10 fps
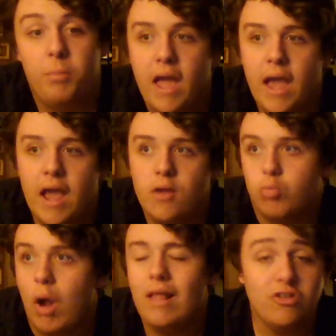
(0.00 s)
And
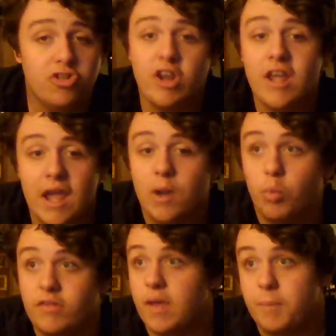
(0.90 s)
Riley Sheahan
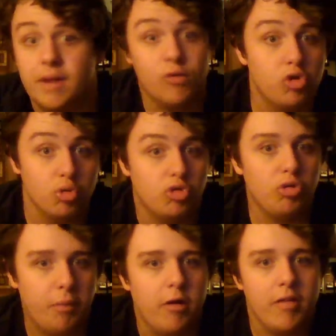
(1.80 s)
was a bit of a crucial
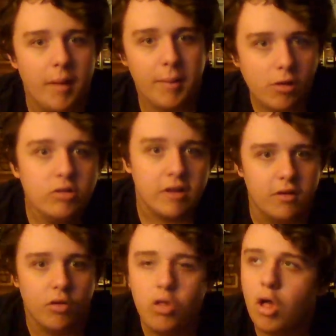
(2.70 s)
part of that penalty kill.